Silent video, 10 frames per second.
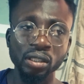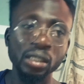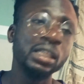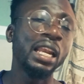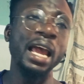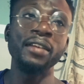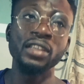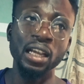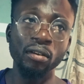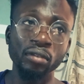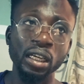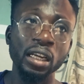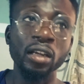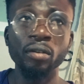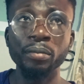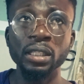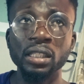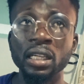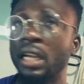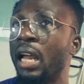live sound a little bit.
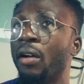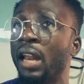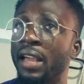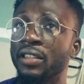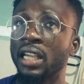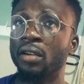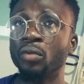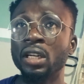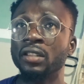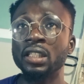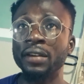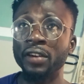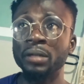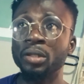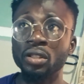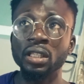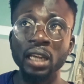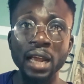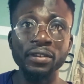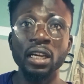Now live sound, one of the difference between
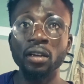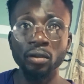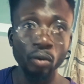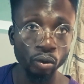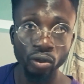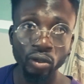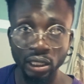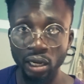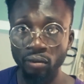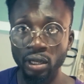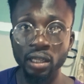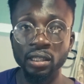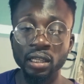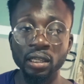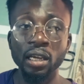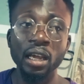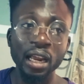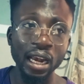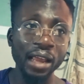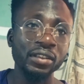live sound and audio sound is that
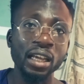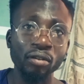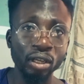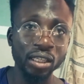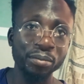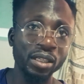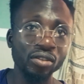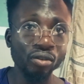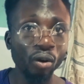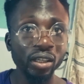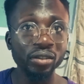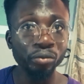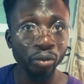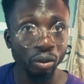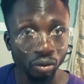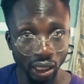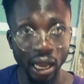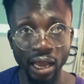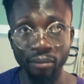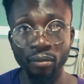live sound is being done in real
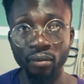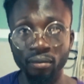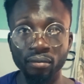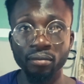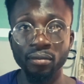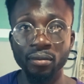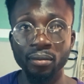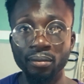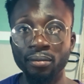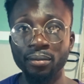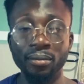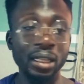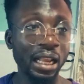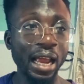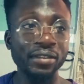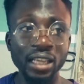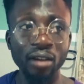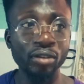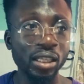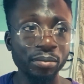time. Live
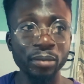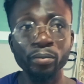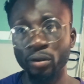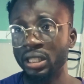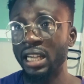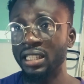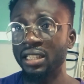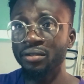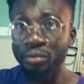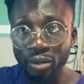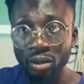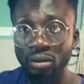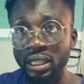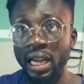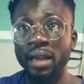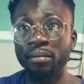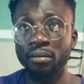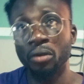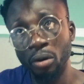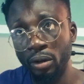sound is being processed in real time.
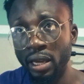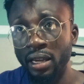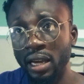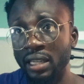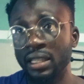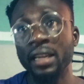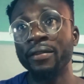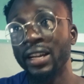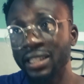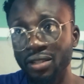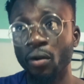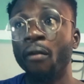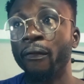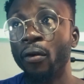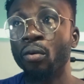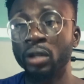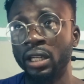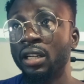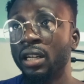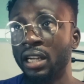Okay, as the event is
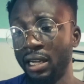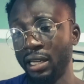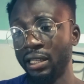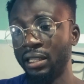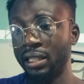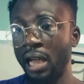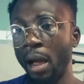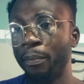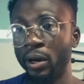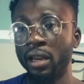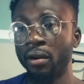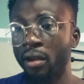unfolding, as it is happening,